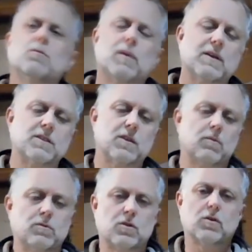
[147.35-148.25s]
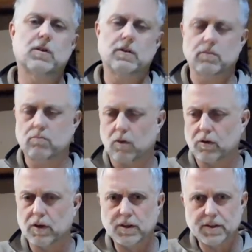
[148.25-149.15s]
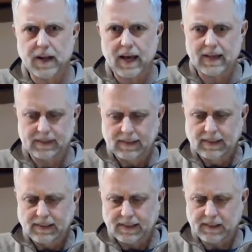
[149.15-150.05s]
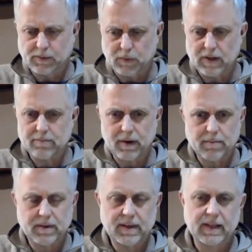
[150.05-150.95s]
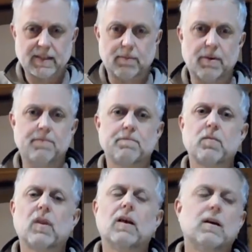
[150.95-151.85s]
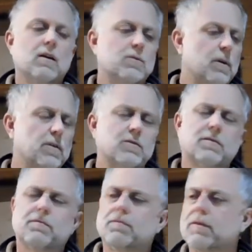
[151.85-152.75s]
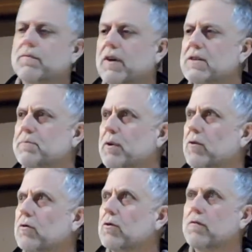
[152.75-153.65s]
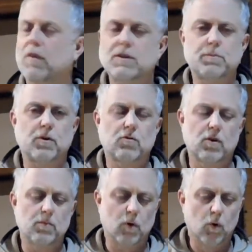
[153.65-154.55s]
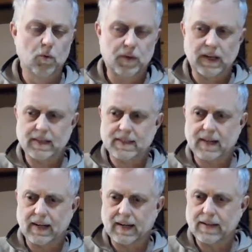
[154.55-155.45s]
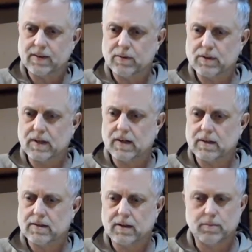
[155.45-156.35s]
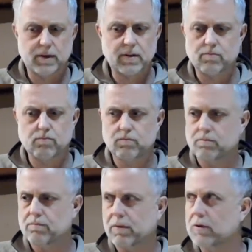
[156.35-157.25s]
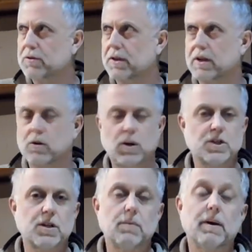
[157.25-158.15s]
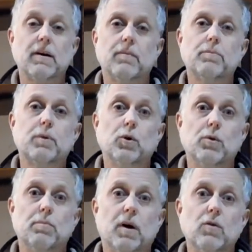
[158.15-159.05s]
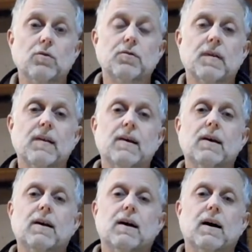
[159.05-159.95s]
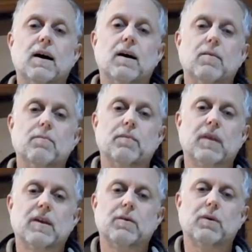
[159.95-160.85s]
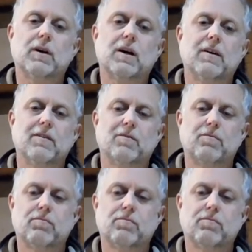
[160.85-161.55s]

places I was looking on the internet this week made me think of something. There's one was the Facebook group, All Things Sailing. There was somebody posted a question about building boats, and there were kind of,